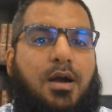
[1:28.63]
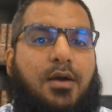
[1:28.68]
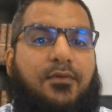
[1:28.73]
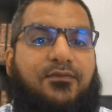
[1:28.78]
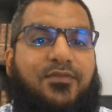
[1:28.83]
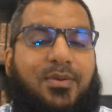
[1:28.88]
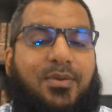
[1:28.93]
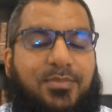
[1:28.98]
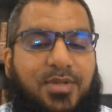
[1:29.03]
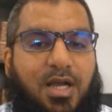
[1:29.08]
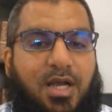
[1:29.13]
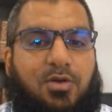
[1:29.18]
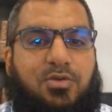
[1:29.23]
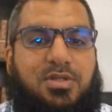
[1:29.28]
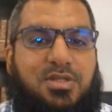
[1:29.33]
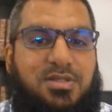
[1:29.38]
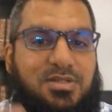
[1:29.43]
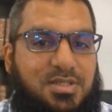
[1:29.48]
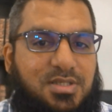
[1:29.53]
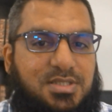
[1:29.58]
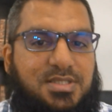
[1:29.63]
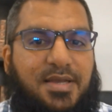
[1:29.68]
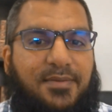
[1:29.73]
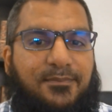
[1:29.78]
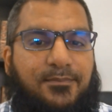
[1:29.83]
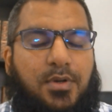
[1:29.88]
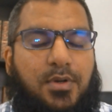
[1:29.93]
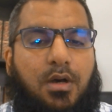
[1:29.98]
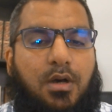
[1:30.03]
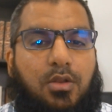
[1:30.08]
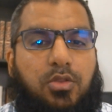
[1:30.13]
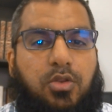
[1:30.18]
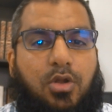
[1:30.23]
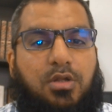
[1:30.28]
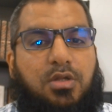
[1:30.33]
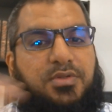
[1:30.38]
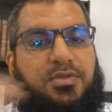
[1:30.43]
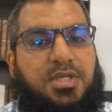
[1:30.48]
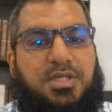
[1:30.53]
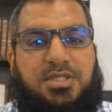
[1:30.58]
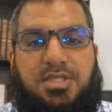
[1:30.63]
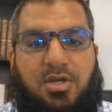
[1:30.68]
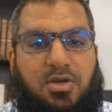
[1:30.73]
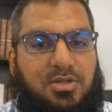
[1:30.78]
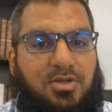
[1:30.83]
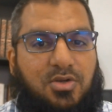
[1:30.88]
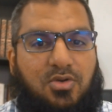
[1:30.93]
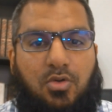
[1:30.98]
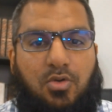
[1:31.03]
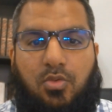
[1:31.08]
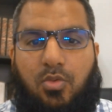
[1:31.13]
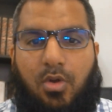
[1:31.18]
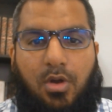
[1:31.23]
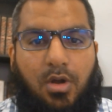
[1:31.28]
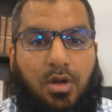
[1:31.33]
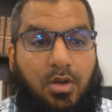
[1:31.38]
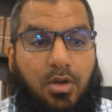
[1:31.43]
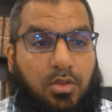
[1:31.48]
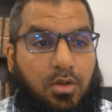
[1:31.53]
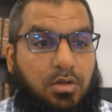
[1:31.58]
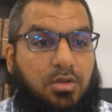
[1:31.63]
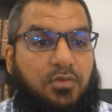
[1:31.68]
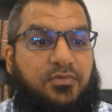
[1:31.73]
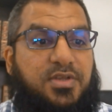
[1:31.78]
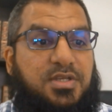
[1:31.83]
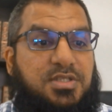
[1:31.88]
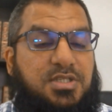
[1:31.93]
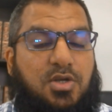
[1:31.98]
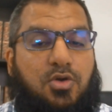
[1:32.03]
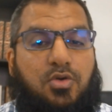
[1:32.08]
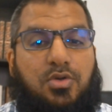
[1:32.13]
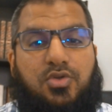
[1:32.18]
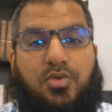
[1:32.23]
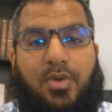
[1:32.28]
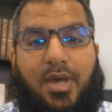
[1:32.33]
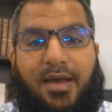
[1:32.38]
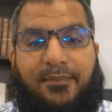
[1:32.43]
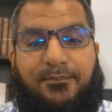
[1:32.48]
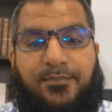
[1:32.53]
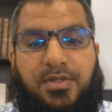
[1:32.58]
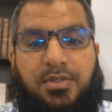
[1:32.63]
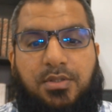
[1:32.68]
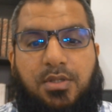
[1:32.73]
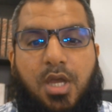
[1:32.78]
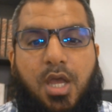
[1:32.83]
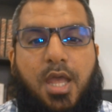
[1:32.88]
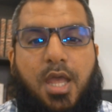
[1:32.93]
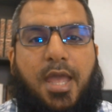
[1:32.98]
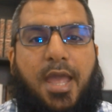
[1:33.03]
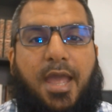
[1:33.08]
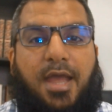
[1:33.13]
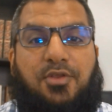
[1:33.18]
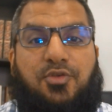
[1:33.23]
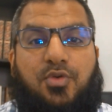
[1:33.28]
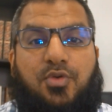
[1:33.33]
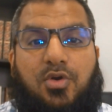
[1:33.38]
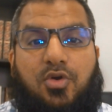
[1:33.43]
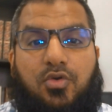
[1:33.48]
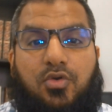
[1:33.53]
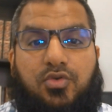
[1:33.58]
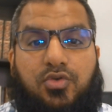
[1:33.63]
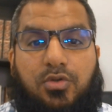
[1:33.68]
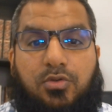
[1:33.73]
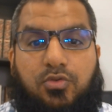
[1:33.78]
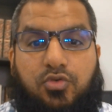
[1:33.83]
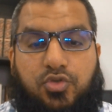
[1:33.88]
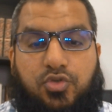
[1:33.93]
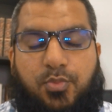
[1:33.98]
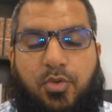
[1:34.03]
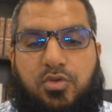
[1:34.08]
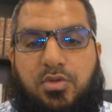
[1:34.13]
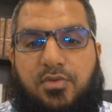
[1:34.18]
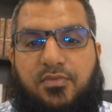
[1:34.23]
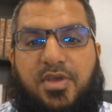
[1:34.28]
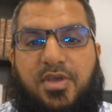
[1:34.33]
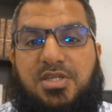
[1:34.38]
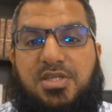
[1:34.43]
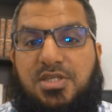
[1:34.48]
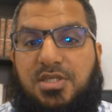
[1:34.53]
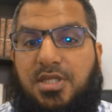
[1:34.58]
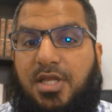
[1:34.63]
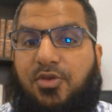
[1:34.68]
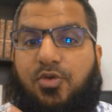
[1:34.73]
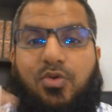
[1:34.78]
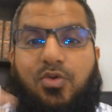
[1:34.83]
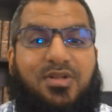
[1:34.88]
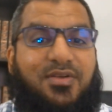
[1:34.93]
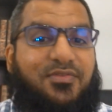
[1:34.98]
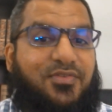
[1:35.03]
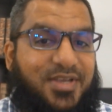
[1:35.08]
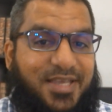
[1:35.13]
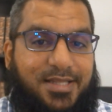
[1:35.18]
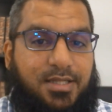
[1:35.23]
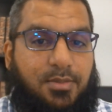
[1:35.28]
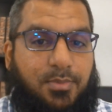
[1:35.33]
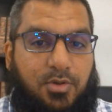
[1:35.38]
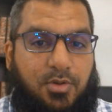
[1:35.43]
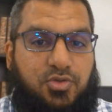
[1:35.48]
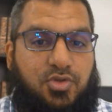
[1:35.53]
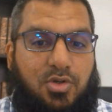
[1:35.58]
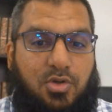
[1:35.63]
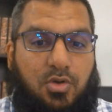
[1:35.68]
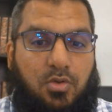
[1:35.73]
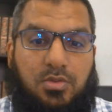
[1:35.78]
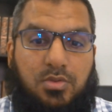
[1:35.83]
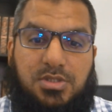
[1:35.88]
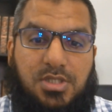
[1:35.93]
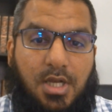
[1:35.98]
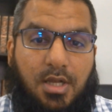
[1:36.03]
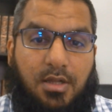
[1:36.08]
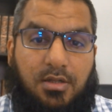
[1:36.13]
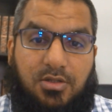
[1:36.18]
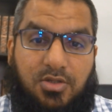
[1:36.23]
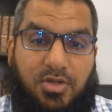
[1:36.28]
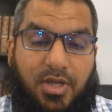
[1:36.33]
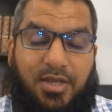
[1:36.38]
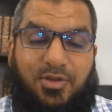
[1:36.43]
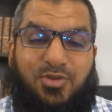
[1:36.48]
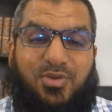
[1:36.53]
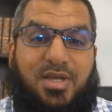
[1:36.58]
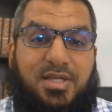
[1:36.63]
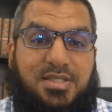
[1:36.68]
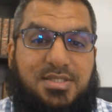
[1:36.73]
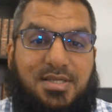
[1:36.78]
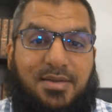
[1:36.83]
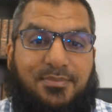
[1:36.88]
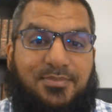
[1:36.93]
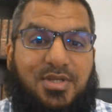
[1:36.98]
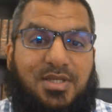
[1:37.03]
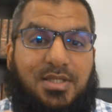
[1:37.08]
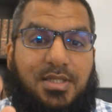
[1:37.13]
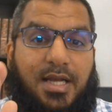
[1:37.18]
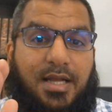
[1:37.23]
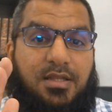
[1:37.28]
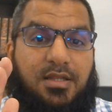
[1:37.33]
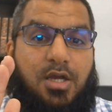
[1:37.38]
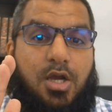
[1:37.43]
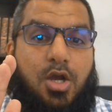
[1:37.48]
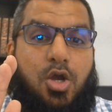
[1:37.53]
From now till December, a lot of things are going to go wrong, a lot of things are going to happen, and you're going to lose motivation and you're going to forget about your goals. Try to get something done